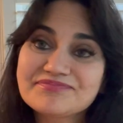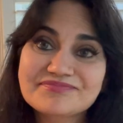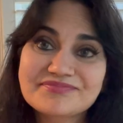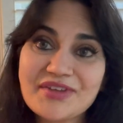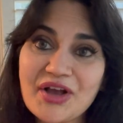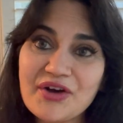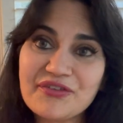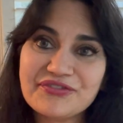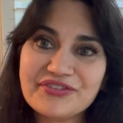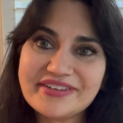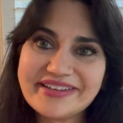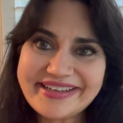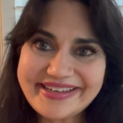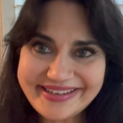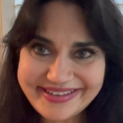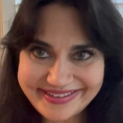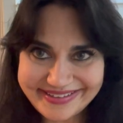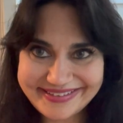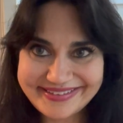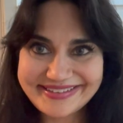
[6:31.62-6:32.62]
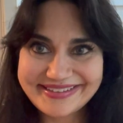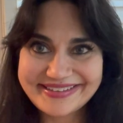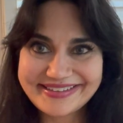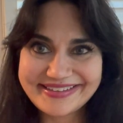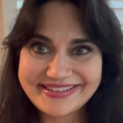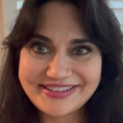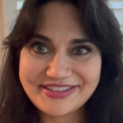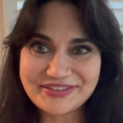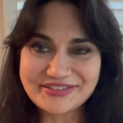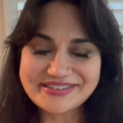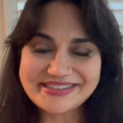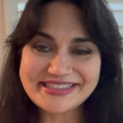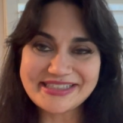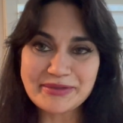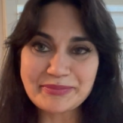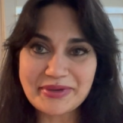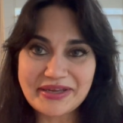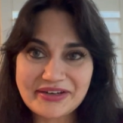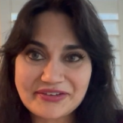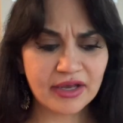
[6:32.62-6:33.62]
hopefully you'll see the
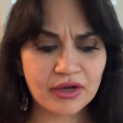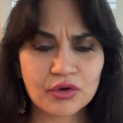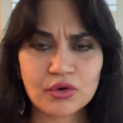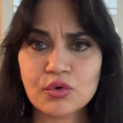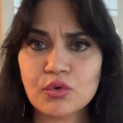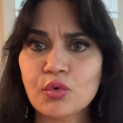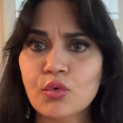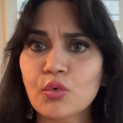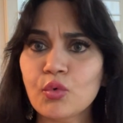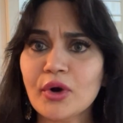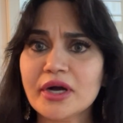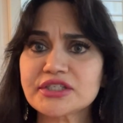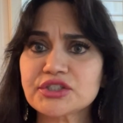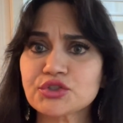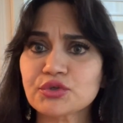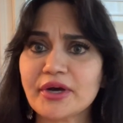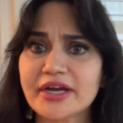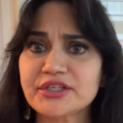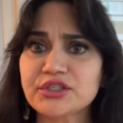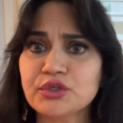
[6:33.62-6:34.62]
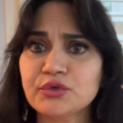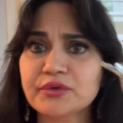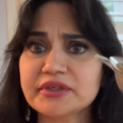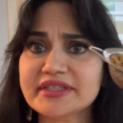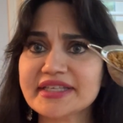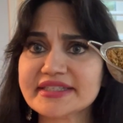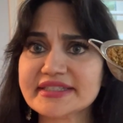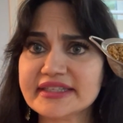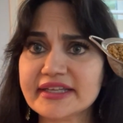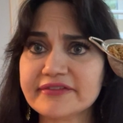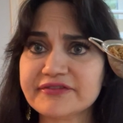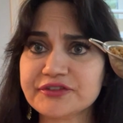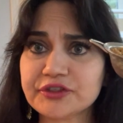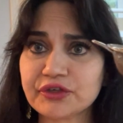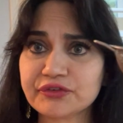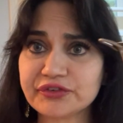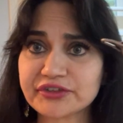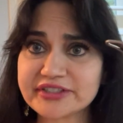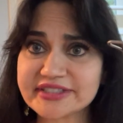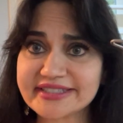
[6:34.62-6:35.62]
benefit. What do I do with this
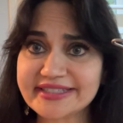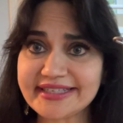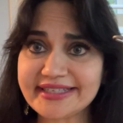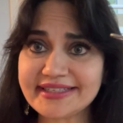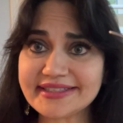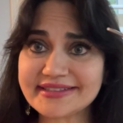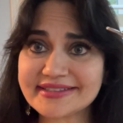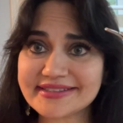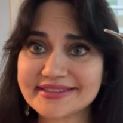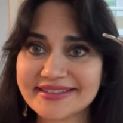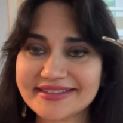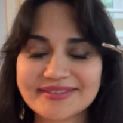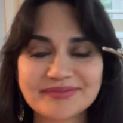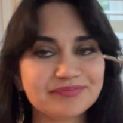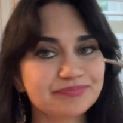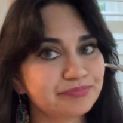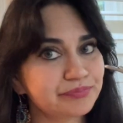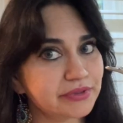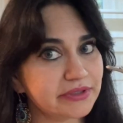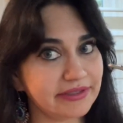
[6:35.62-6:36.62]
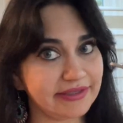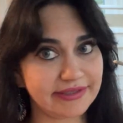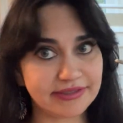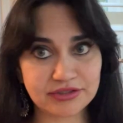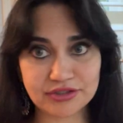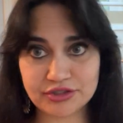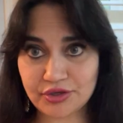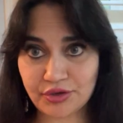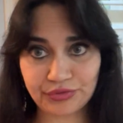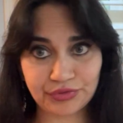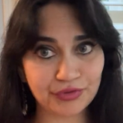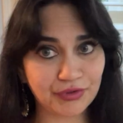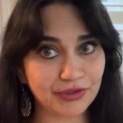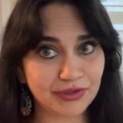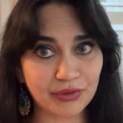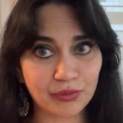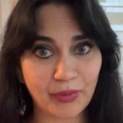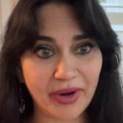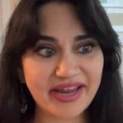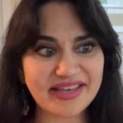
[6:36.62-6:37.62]
leftover seeds? Please don't throw it
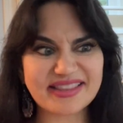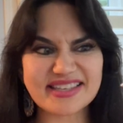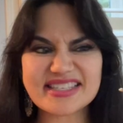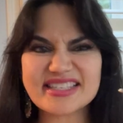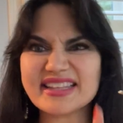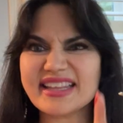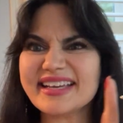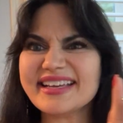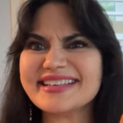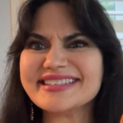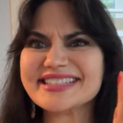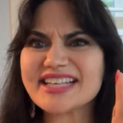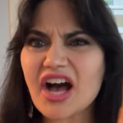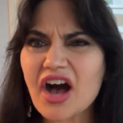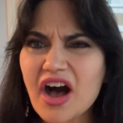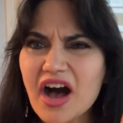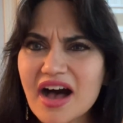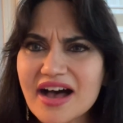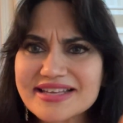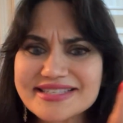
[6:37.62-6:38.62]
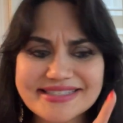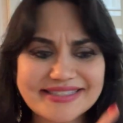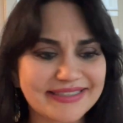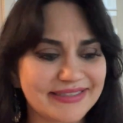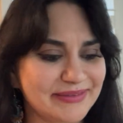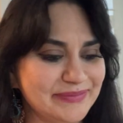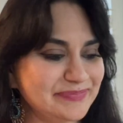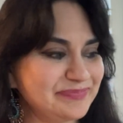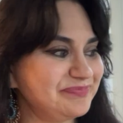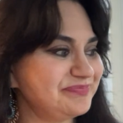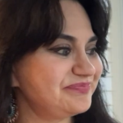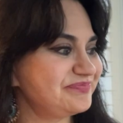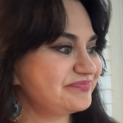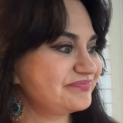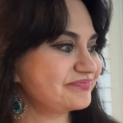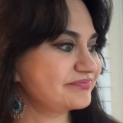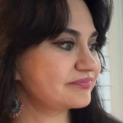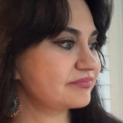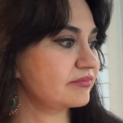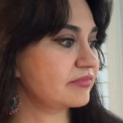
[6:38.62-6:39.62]
away. This thing is awesome.
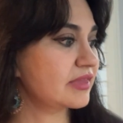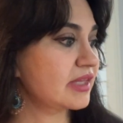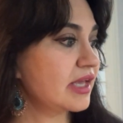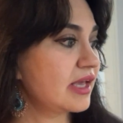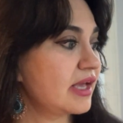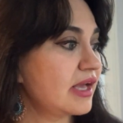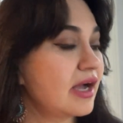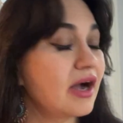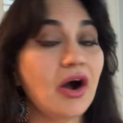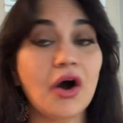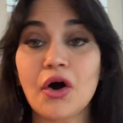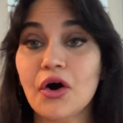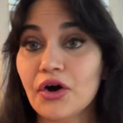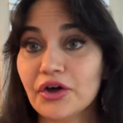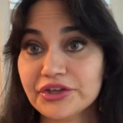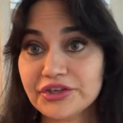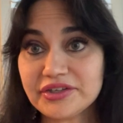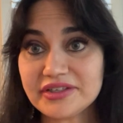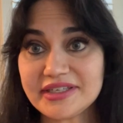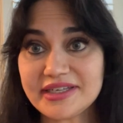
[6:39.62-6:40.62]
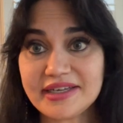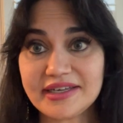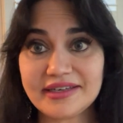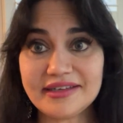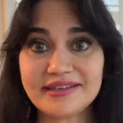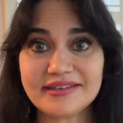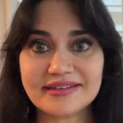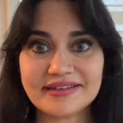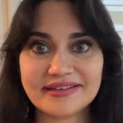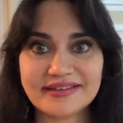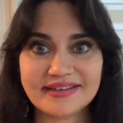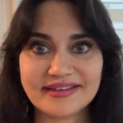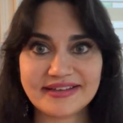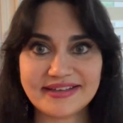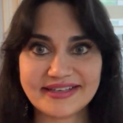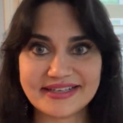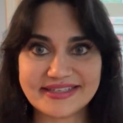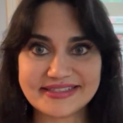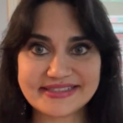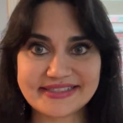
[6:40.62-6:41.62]
All you need
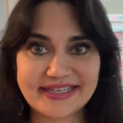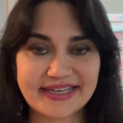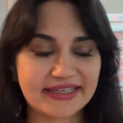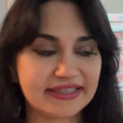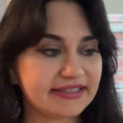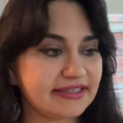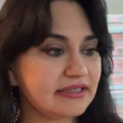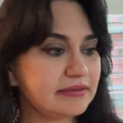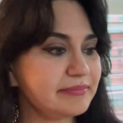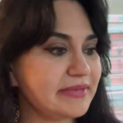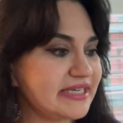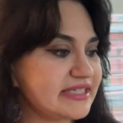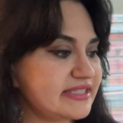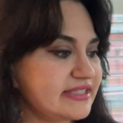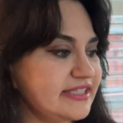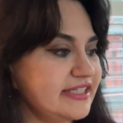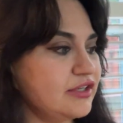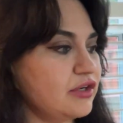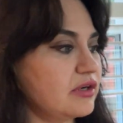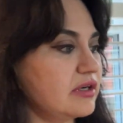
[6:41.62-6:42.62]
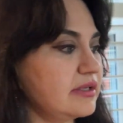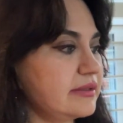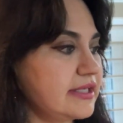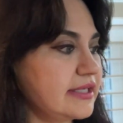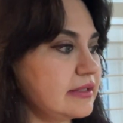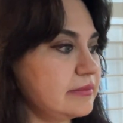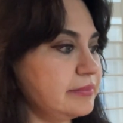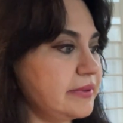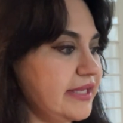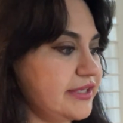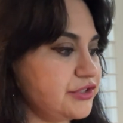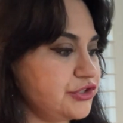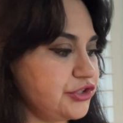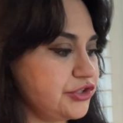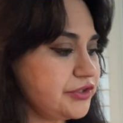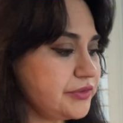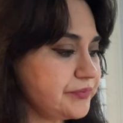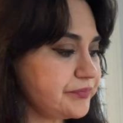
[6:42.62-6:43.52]
is take a little mixie or a little blender,